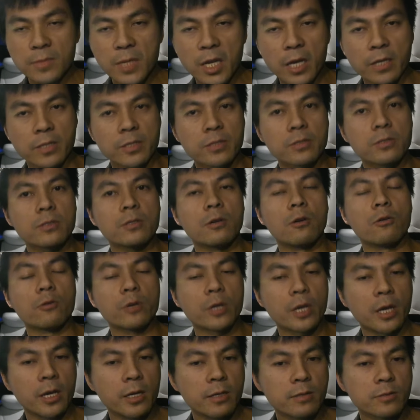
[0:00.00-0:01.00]
Yes,
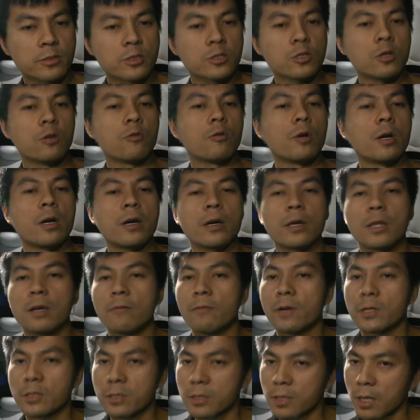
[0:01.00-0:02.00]
okay, so
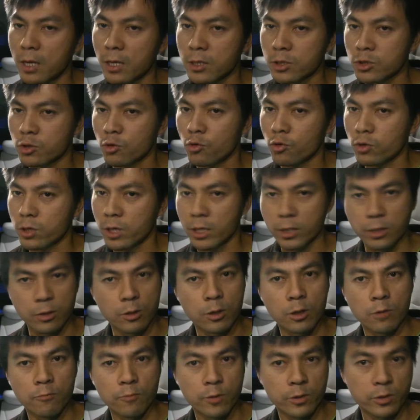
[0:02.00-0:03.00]
that was a short and a
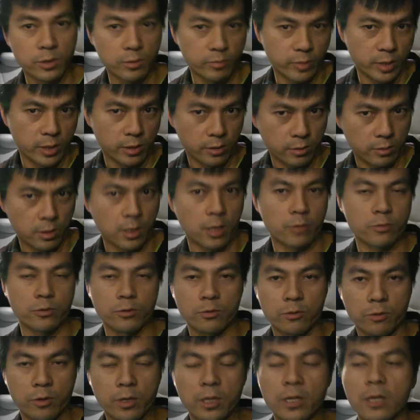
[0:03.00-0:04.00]
long one, depending on how
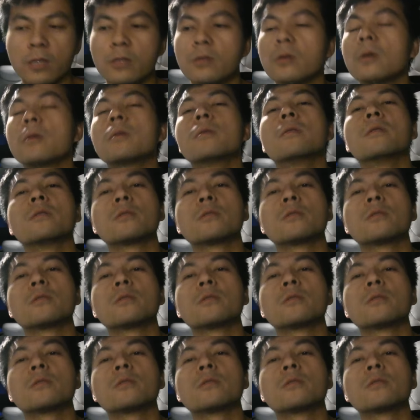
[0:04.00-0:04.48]
you look at it.